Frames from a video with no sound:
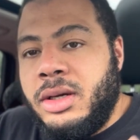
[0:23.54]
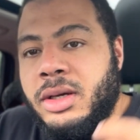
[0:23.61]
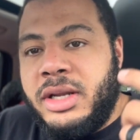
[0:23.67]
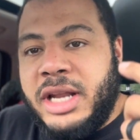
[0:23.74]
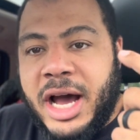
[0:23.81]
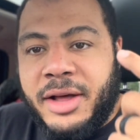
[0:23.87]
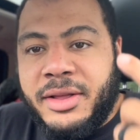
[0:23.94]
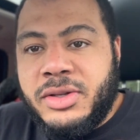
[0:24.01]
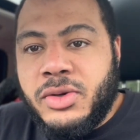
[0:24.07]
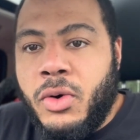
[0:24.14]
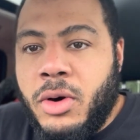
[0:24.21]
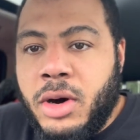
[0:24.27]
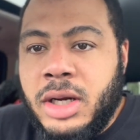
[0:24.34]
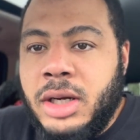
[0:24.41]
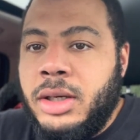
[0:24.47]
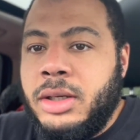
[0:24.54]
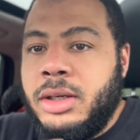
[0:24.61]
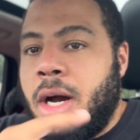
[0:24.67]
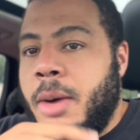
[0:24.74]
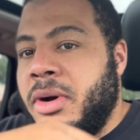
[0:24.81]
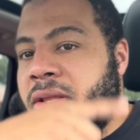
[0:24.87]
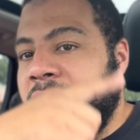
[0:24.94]
Now this order,
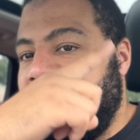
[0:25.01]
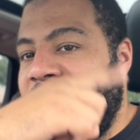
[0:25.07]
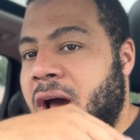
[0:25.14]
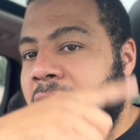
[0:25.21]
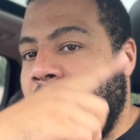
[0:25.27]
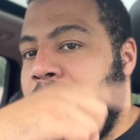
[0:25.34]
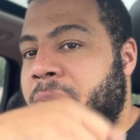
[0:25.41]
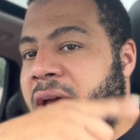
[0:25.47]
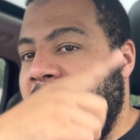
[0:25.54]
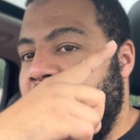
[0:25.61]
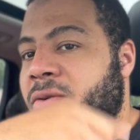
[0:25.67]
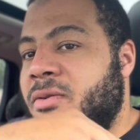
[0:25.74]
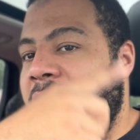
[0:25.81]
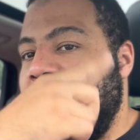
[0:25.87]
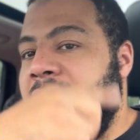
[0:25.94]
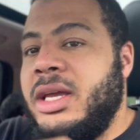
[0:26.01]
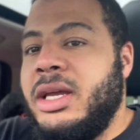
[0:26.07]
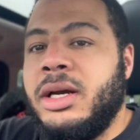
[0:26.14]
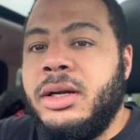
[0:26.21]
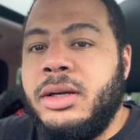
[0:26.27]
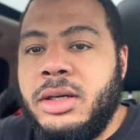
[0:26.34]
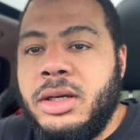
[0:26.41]
I'll put the final payout right
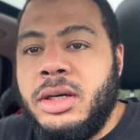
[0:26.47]
here,